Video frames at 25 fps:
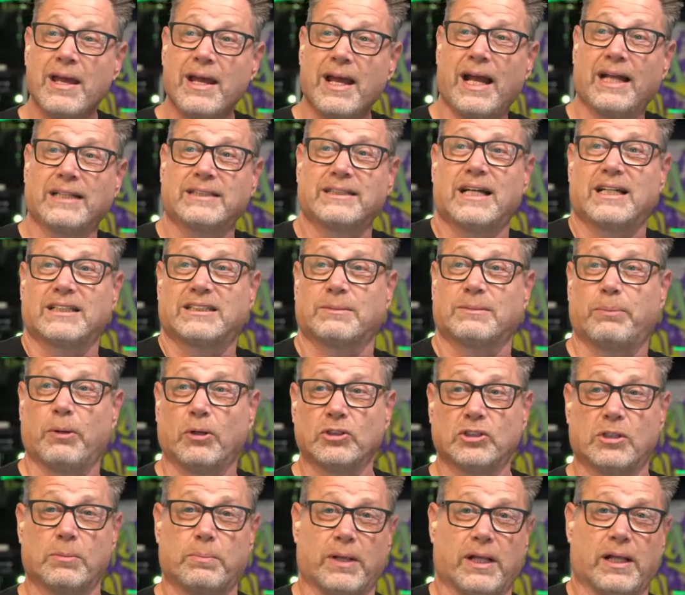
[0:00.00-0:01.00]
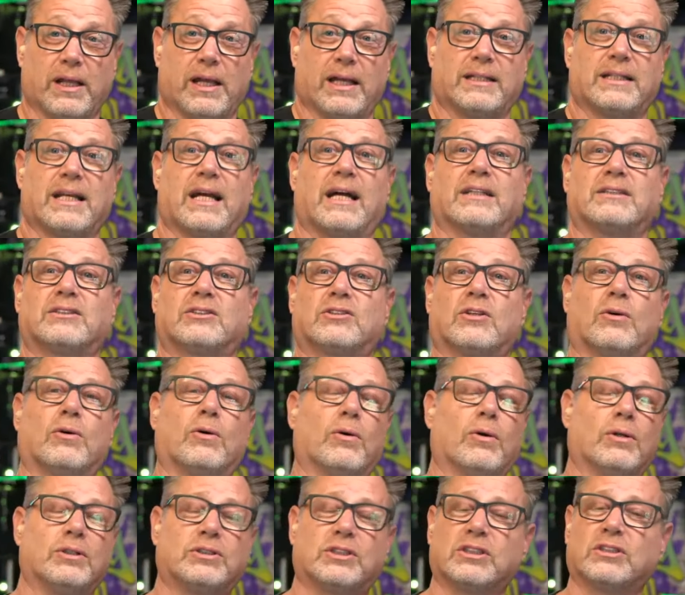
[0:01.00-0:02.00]
It's not supposed to be like that.
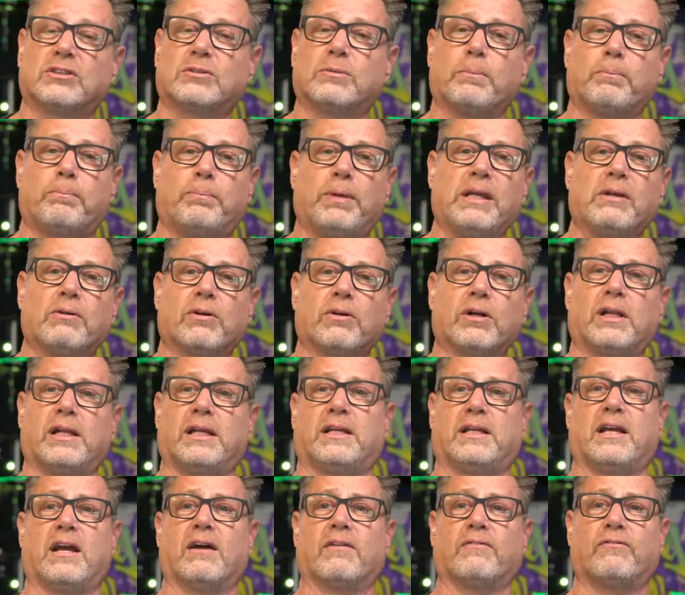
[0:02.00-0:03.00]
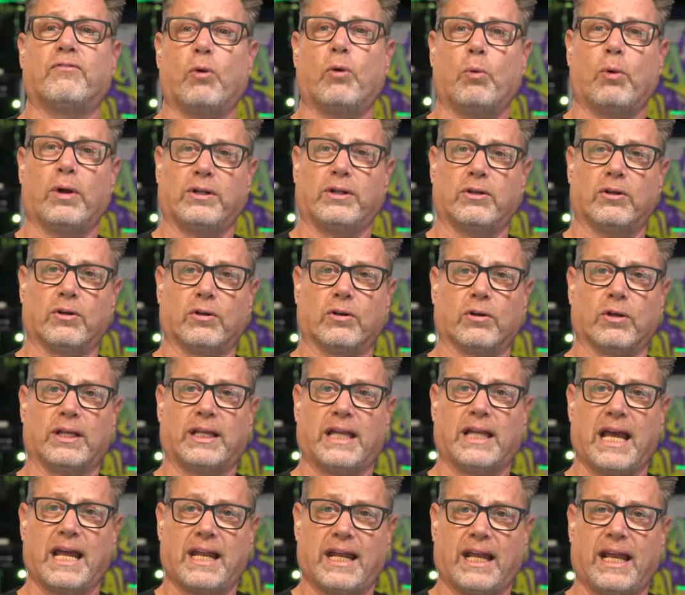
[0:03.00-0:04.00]
So just be really careful when you're
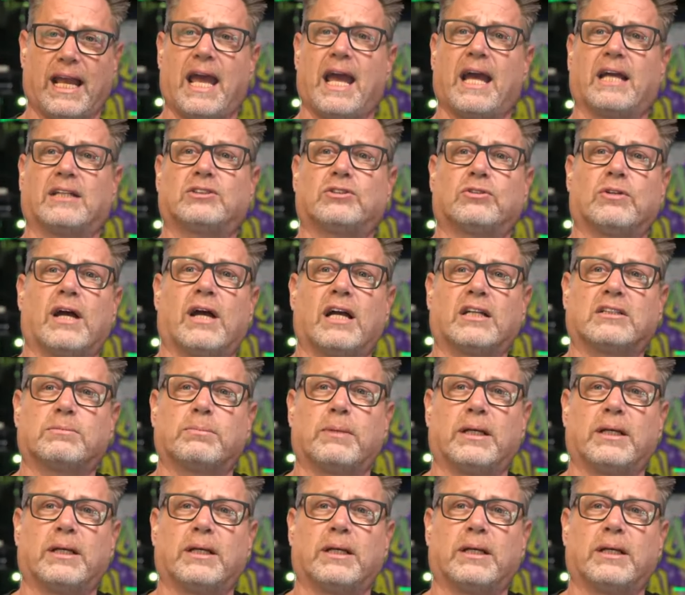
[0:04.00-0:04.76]
getting extracts.